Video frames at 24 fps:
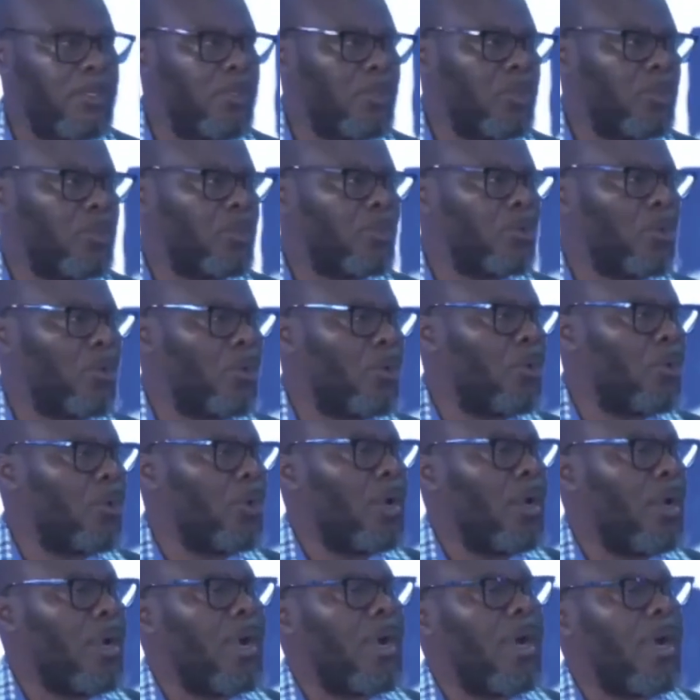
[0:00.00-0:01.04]
So
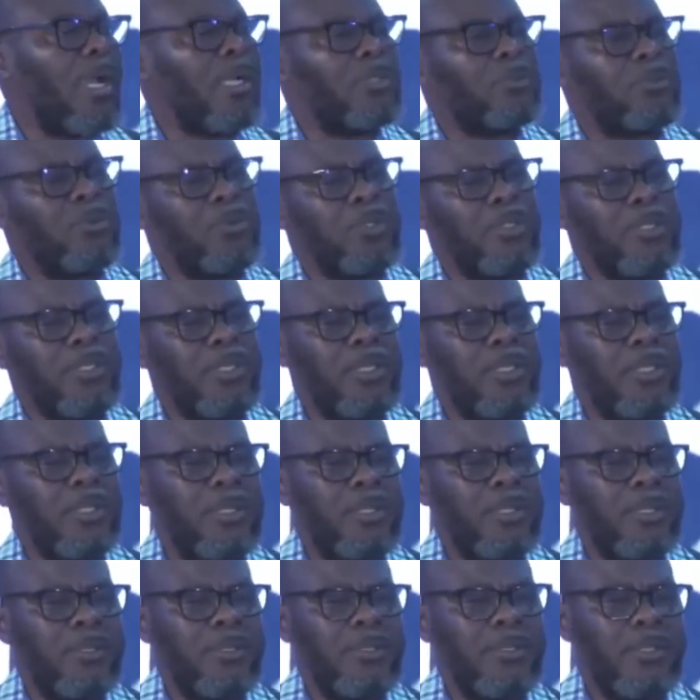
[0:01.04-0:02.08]
I took the
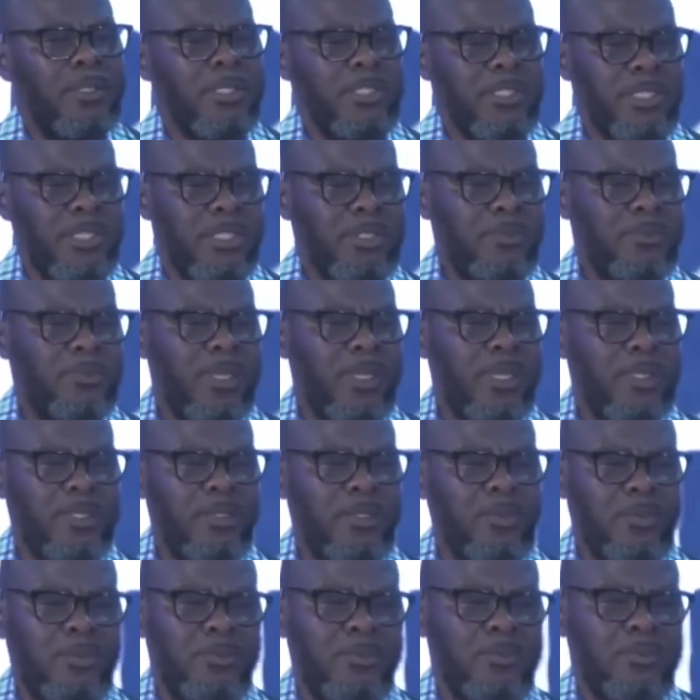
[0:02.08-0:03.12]
initiative that,
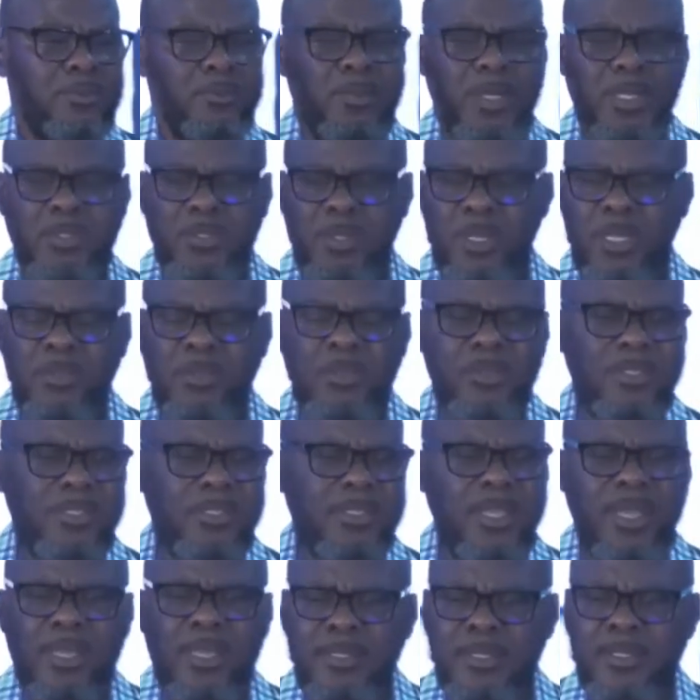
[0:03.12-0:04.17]
Pastor, let us
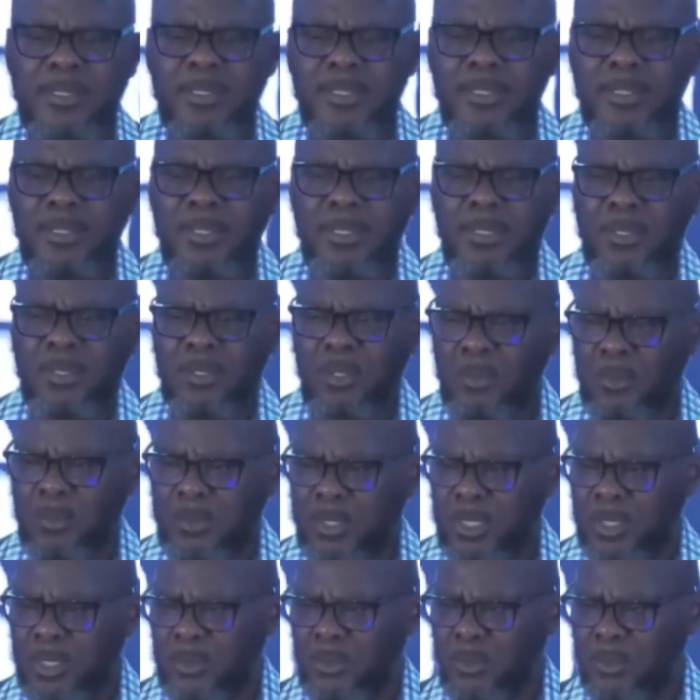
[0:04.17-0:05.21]
start
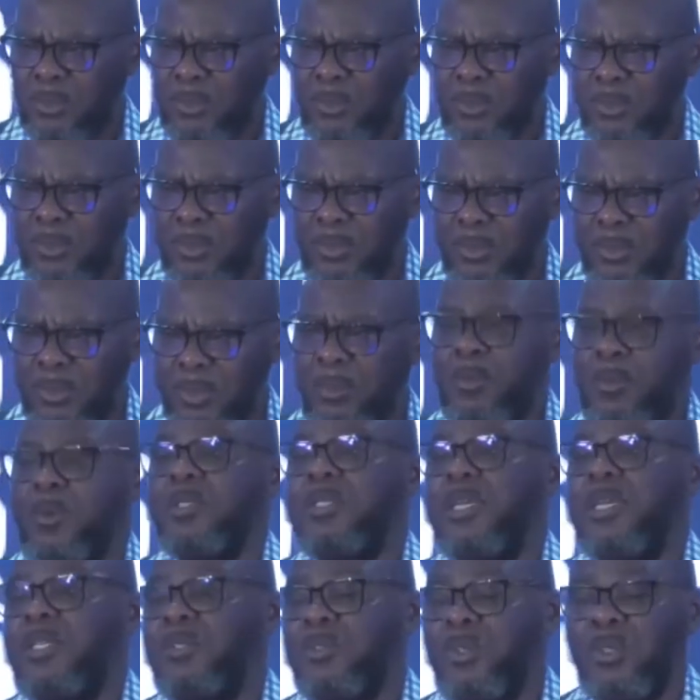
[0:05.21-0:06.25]
computer school, because
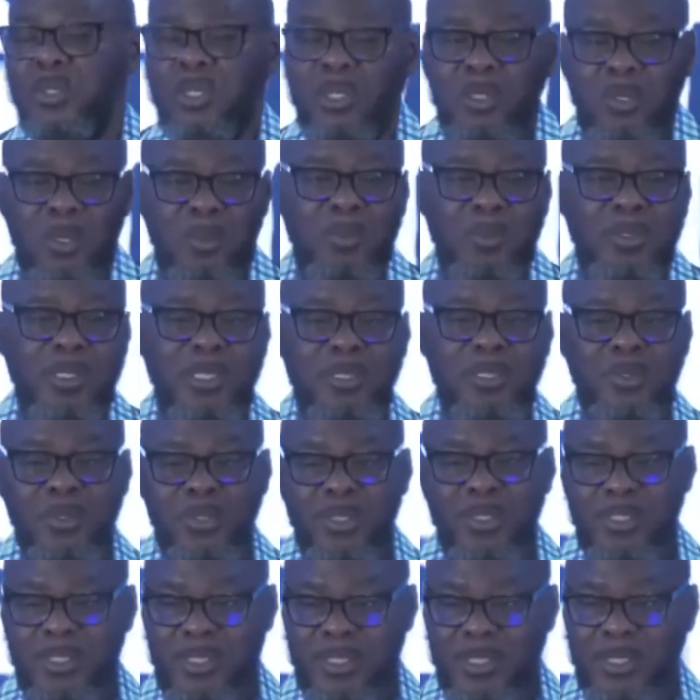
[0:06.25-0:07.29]
I studied computer
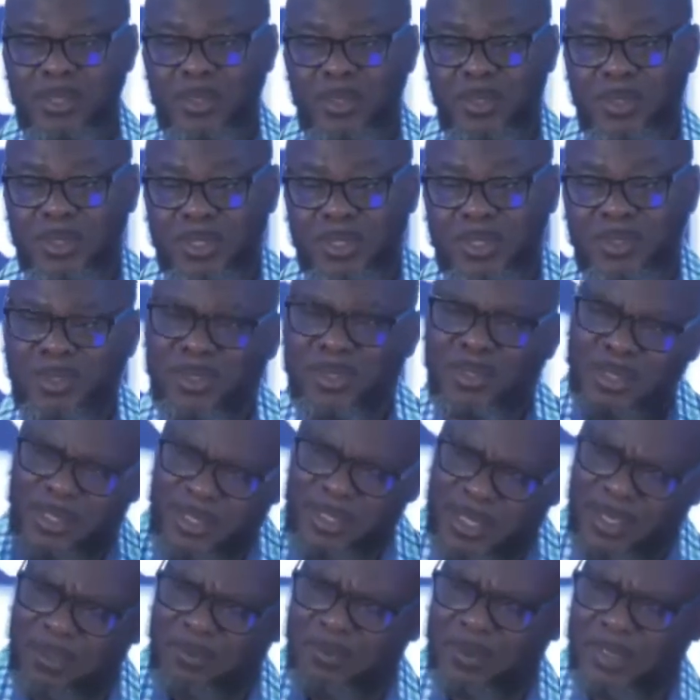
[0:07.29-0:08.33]
studies in this country. So it
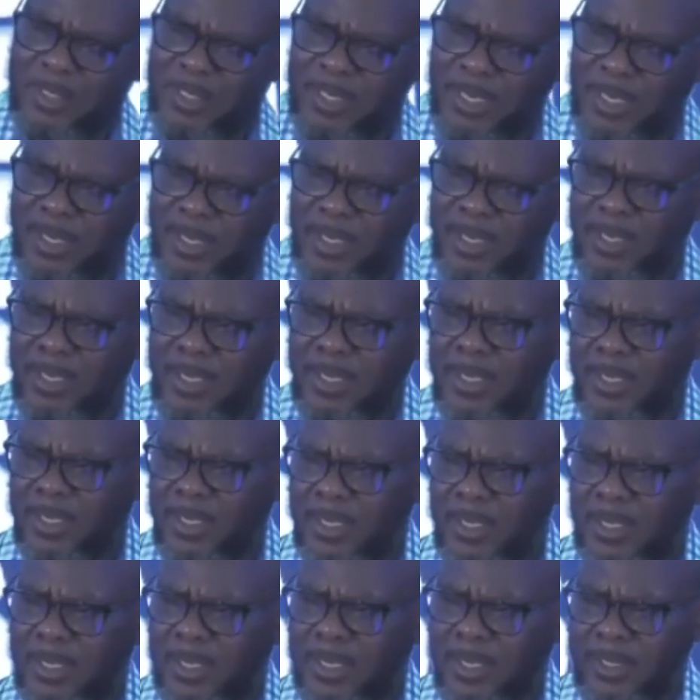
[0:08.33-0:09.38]
gave me the
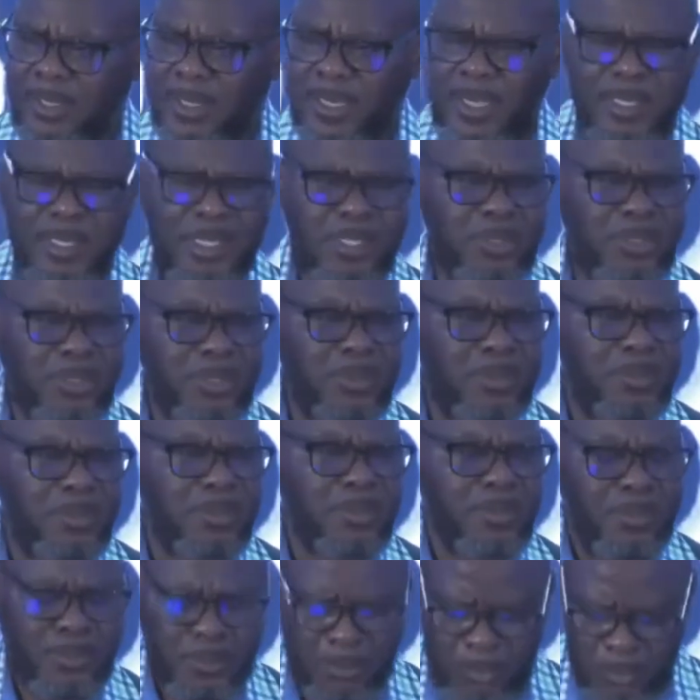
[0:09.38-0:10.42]
inclination.
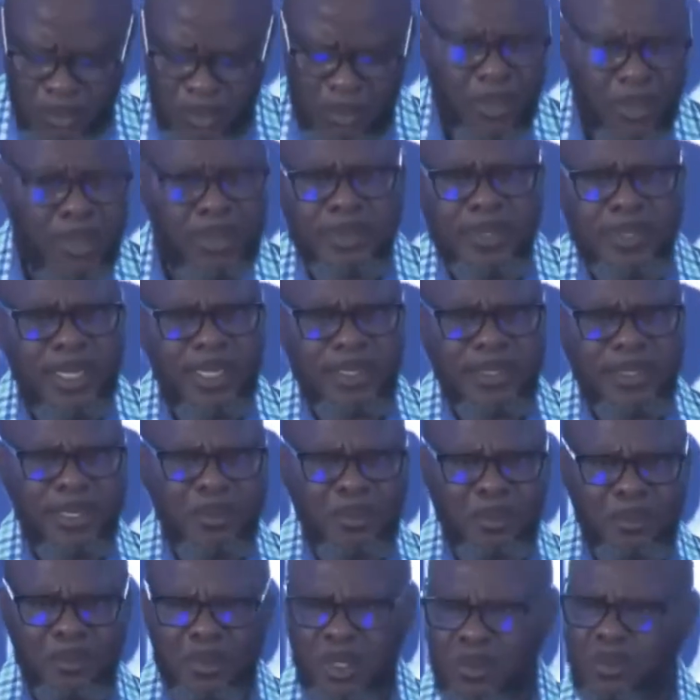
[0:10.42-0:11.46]
So we started
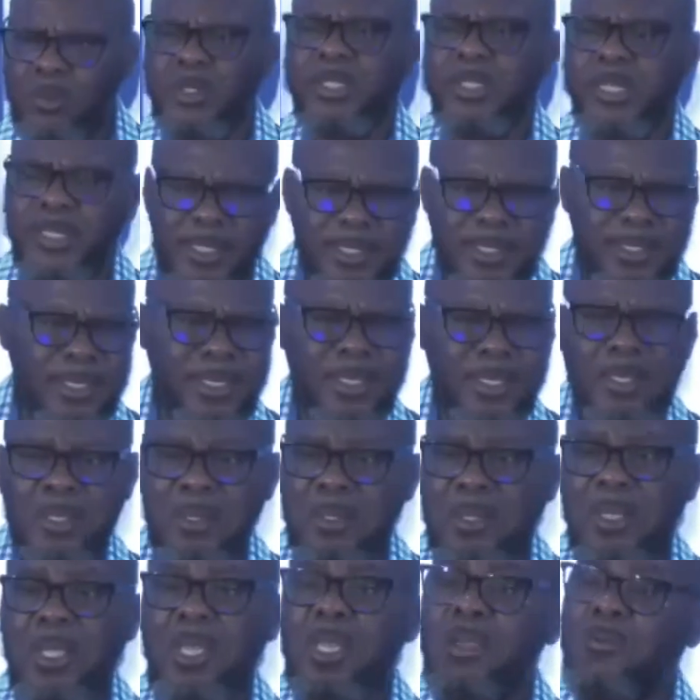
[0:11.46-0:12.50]
computer. We did it.
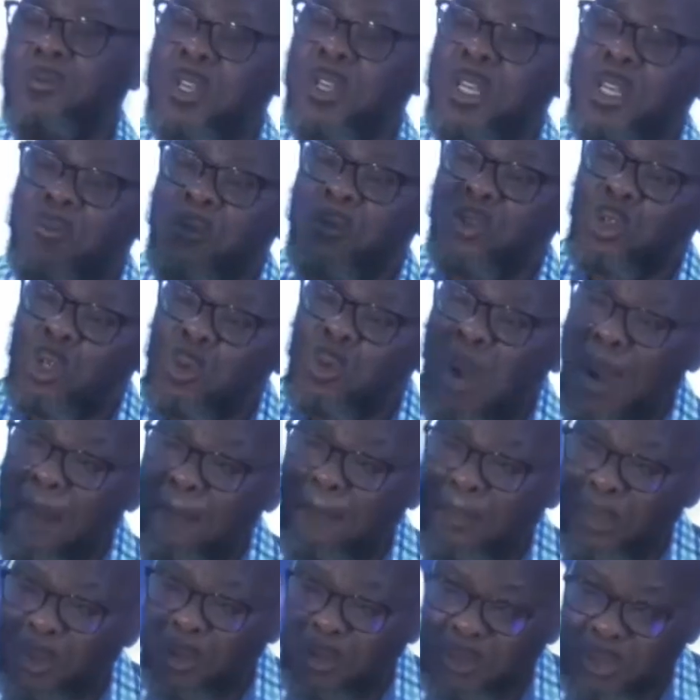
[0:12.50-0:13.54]
Even if it's only one
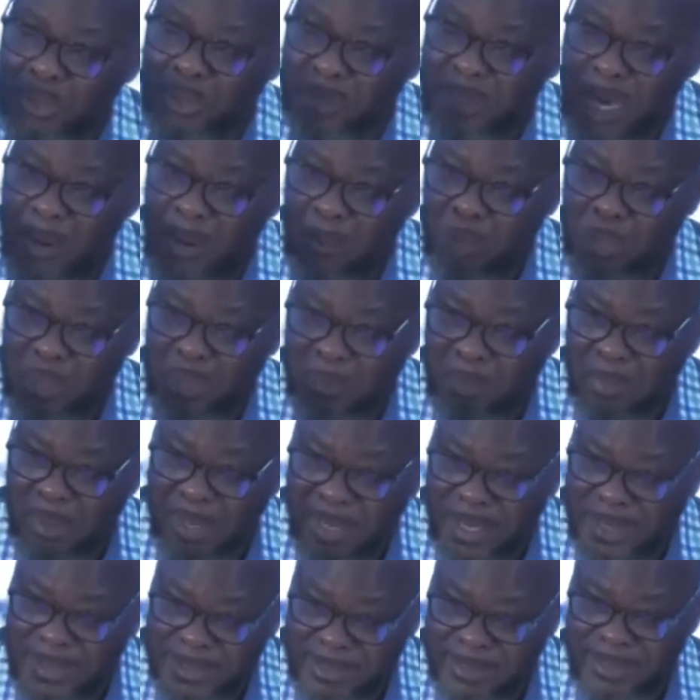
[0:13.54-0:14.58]
person that was
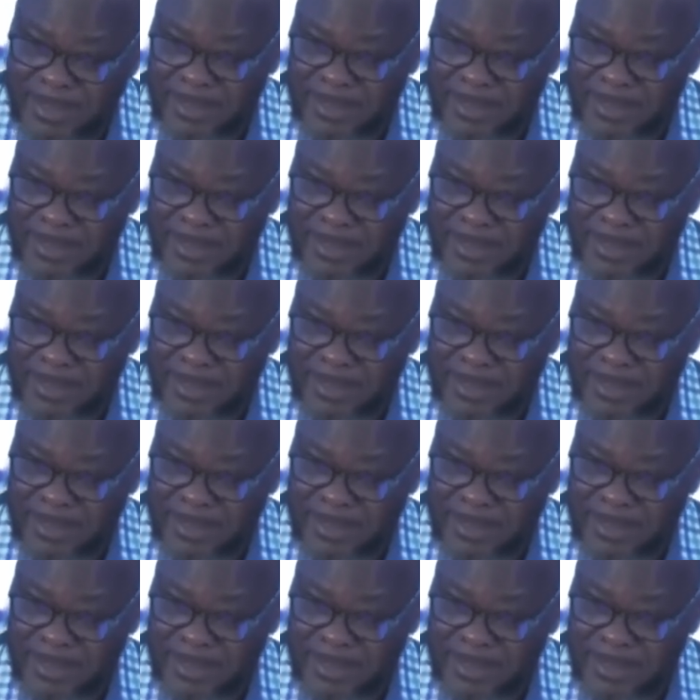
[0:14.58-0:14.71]
blessed,